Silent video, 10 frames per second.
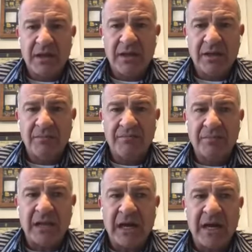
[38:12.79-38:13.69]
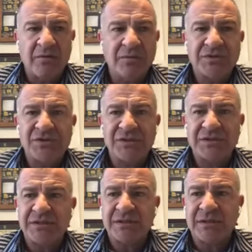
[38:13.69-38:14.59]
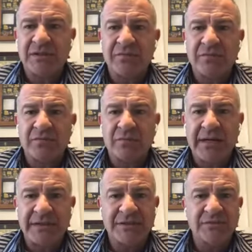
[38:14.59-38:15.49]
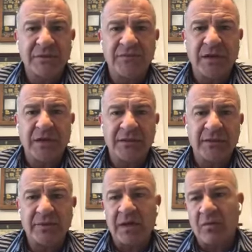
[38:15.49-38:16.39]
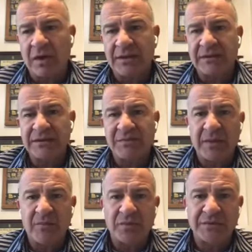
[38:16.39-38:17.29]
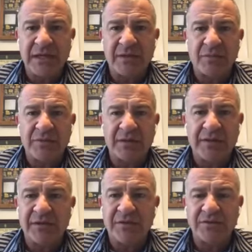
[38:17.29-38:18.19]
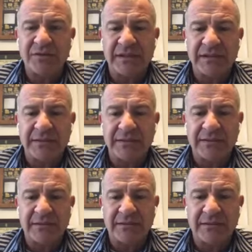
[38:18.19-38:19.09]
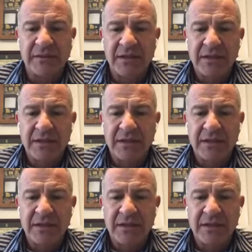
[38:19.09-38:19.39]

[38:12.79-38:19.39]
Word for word: Um, I was just uh, ready to move on. I, I wanted to spend more time with the kiddos and uh,